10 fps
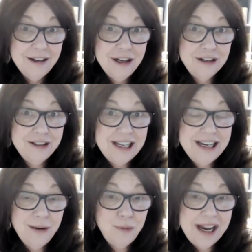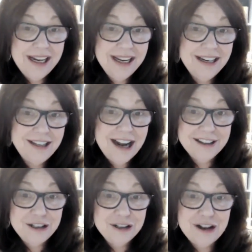you're sitting waiting in a
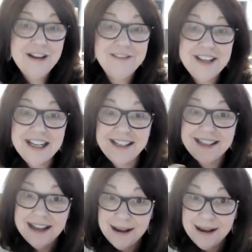doctor's office.